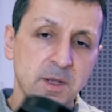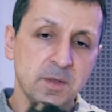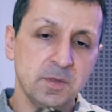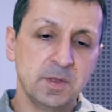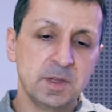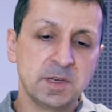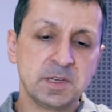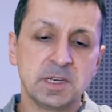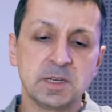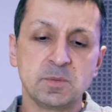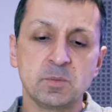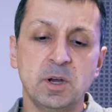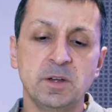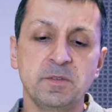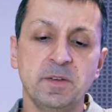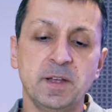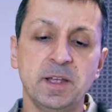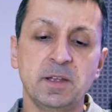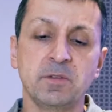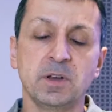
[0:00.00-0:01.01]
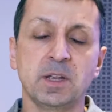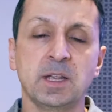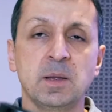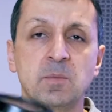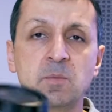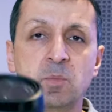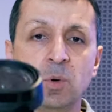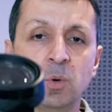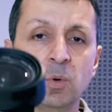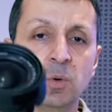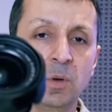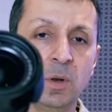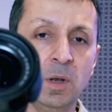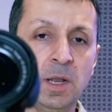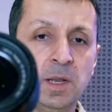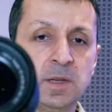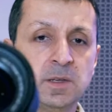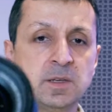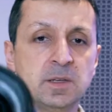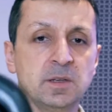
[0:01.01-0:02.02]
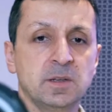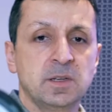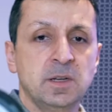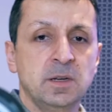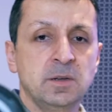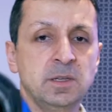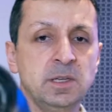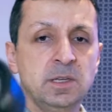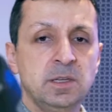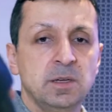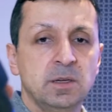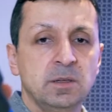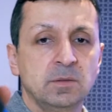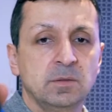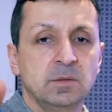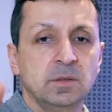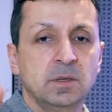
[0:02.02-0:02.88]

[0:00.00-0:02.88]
This is my favourite gimbal lens that Sony do.